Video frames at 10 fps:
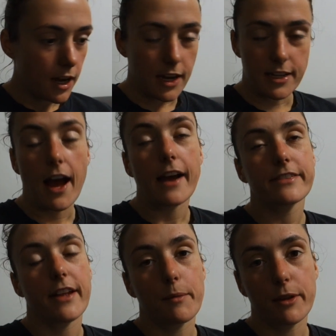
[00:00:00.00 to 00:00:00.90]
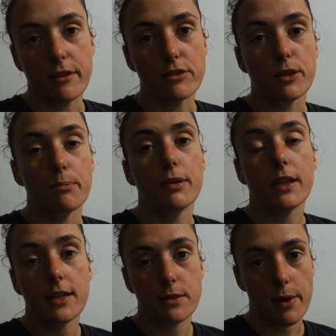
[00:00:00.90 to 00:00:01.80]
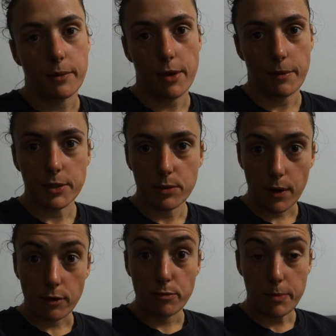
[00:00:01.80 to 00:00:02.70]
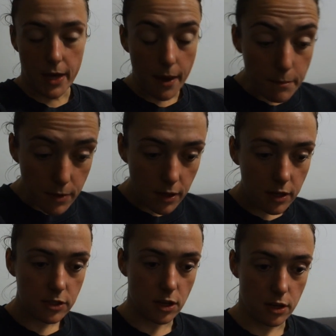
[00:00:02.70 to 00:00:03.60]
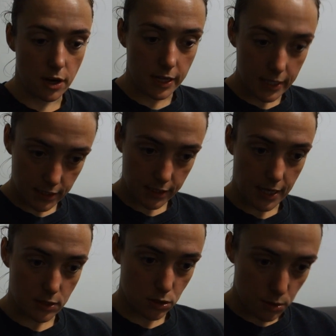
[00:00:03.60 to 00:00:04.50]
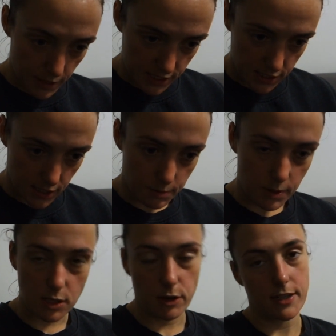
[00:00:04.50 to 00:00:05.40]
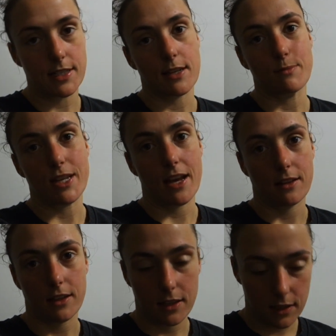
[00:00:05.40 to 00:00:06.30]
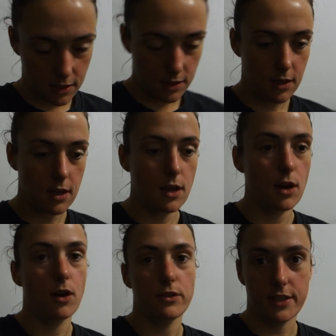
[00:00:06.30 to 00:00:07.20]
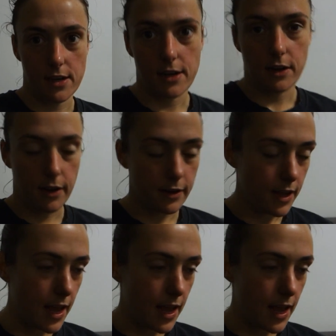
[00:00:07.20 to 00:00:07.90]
I asked Emily if she could please wake me up at 12 p.m. so that I didn't get too much sleep and so I could sleep soundly on Sunday night.